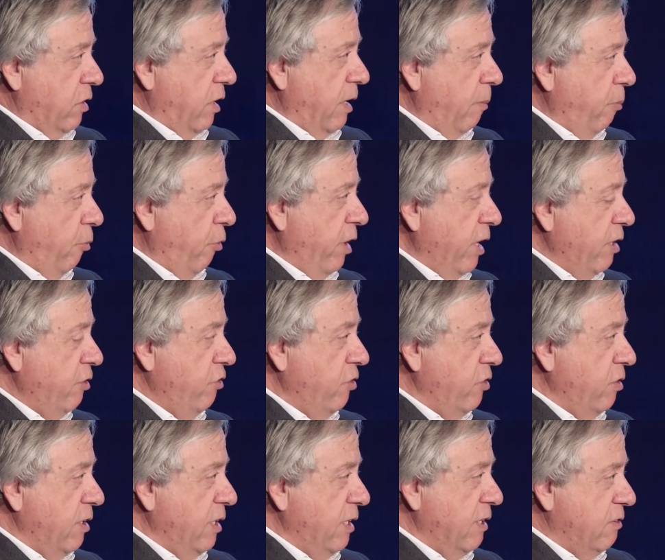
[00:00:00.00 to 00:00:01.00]

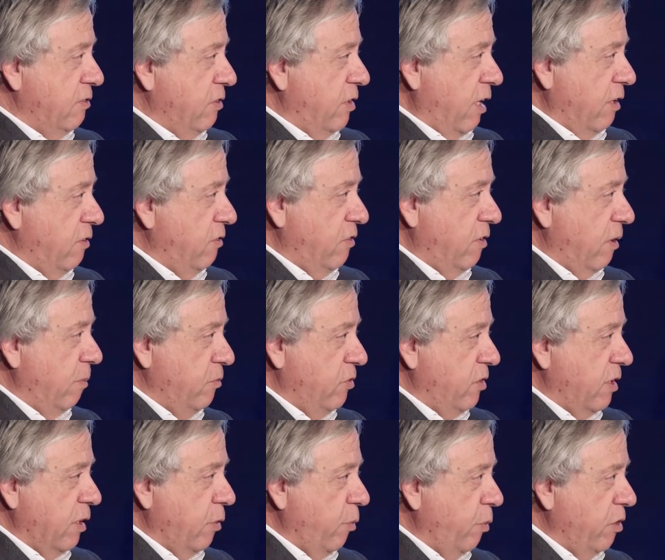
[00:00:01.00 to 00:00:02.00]
Collaboration is not
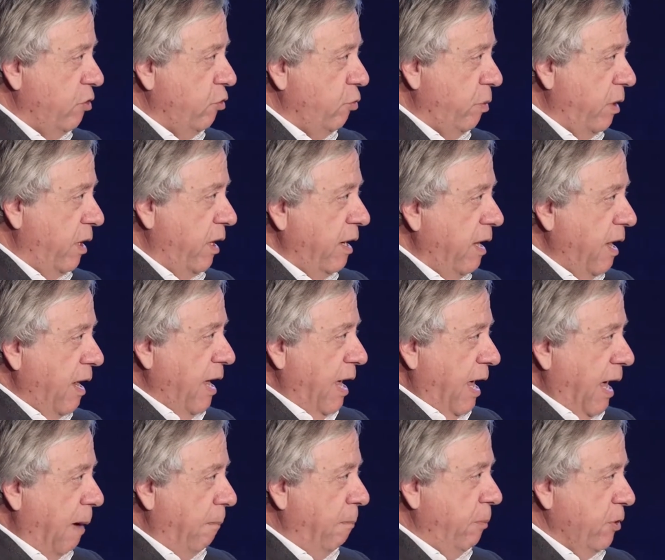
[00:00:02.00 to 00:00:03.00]
something which will
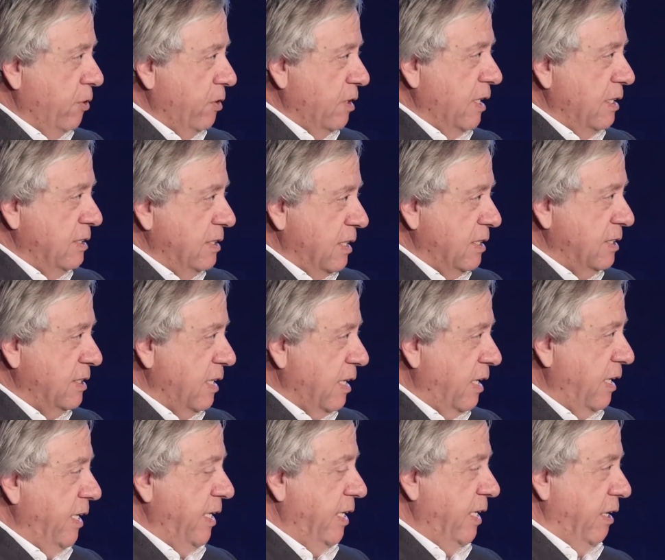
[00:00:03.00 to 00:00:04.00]
happen
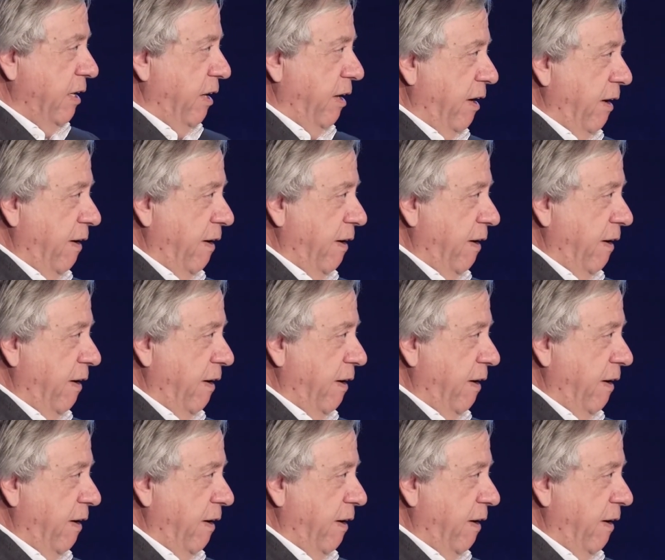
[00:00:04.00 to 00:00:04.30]
necessarily